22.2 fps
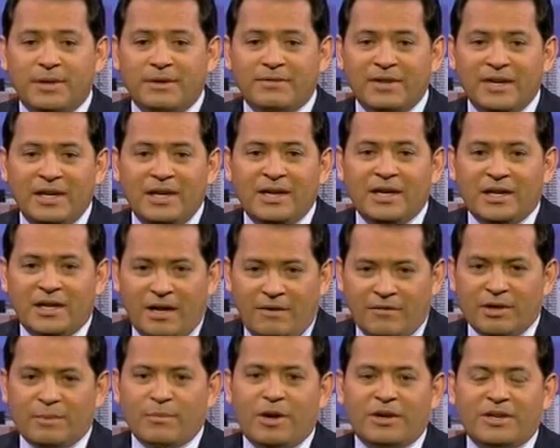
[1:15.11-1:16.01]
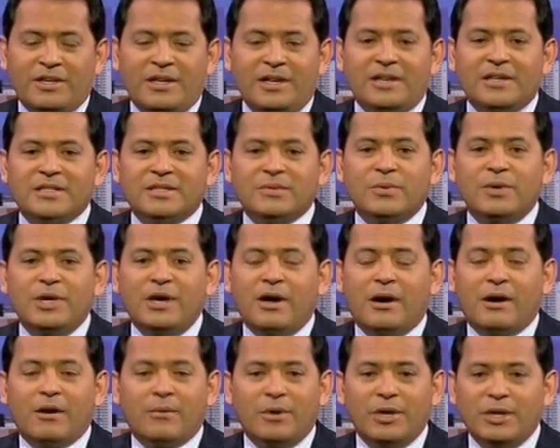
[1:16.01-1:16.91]
of Governor Martinez, we
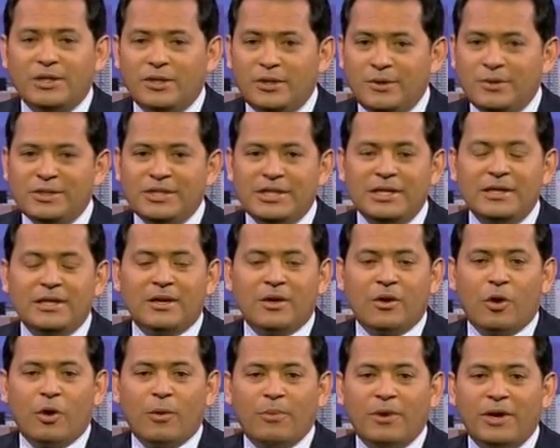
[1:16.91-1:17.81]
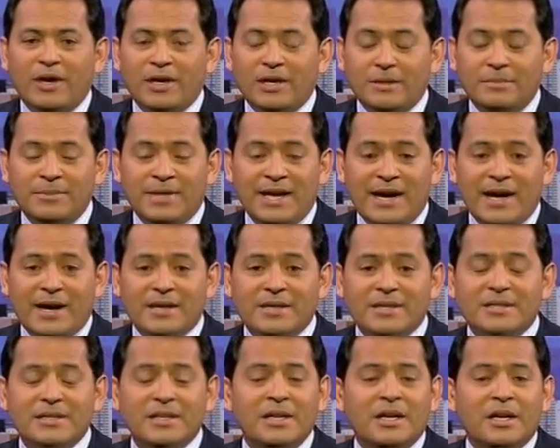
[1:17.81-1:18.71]
are reducing the corporate income
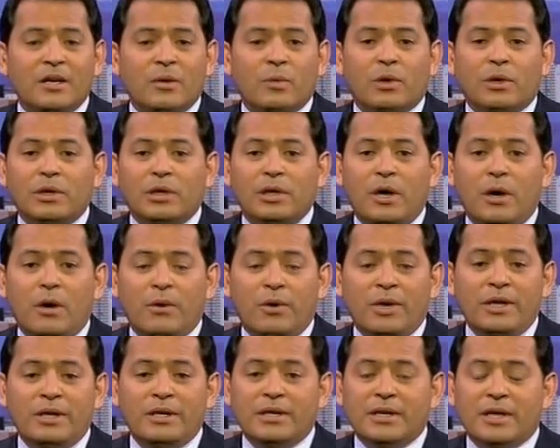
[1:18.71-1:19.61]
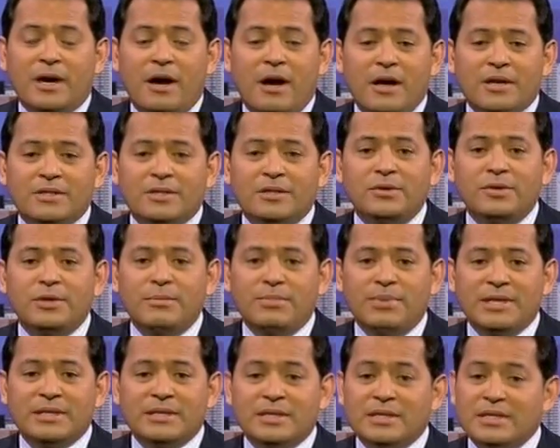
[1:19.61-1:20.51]
tax. We're lowering the cost of doing
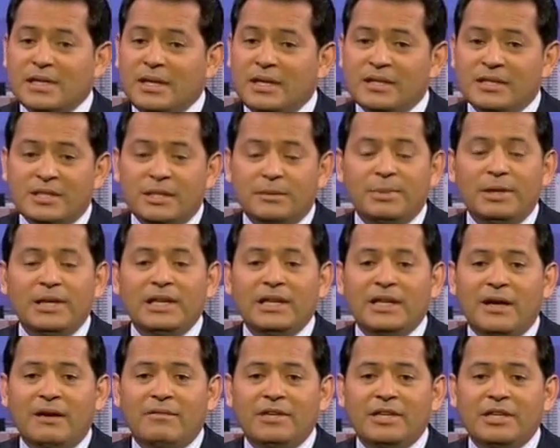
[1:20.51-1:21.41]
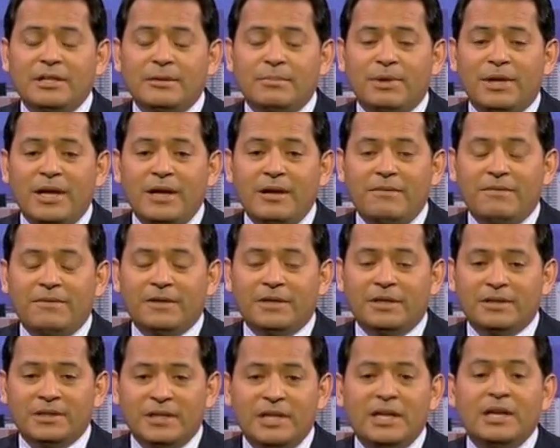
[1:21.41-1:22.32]
business, simply leveling the playing
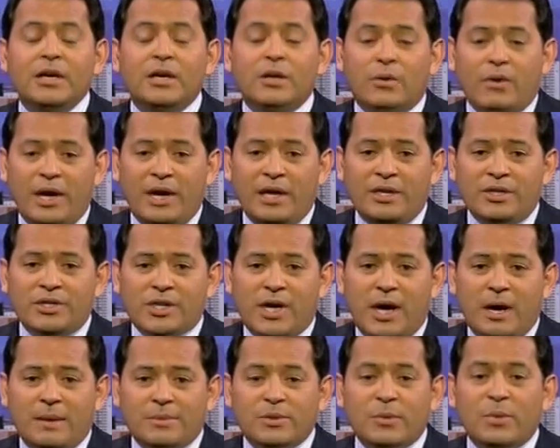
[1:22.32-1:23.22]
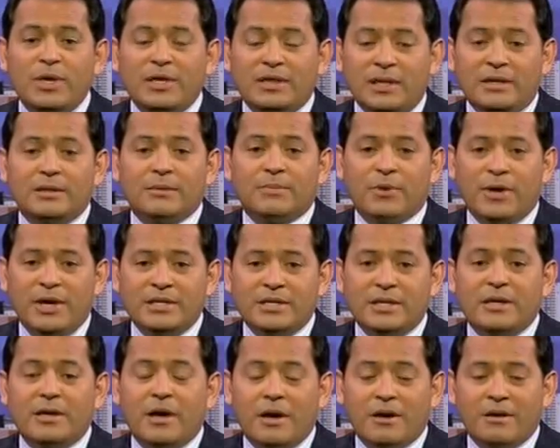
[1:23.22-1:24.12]
field, creating jobs. We think the
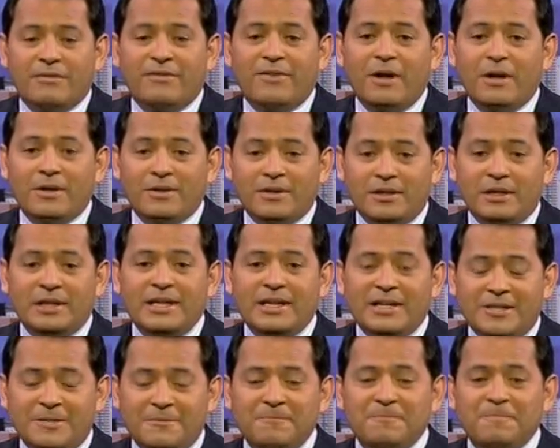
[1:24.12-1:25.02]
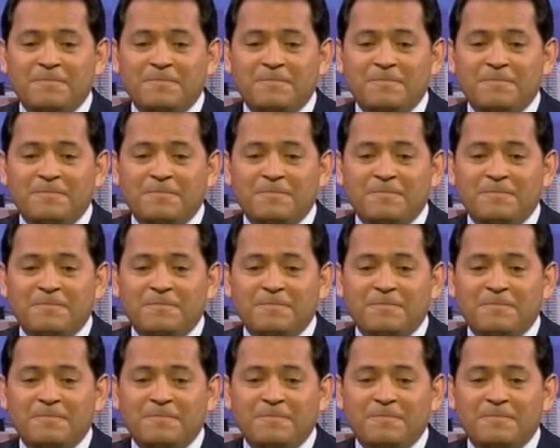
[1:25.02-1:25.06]
president ought to follow the lead.